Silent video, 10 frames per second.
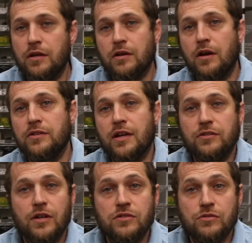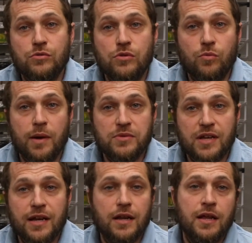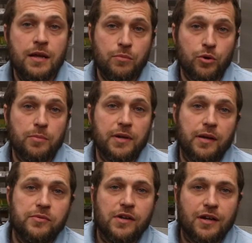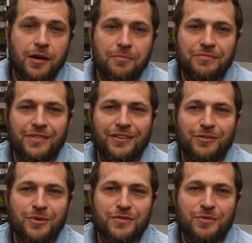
Contact us through the website, porterpickups.com. Thanks so much for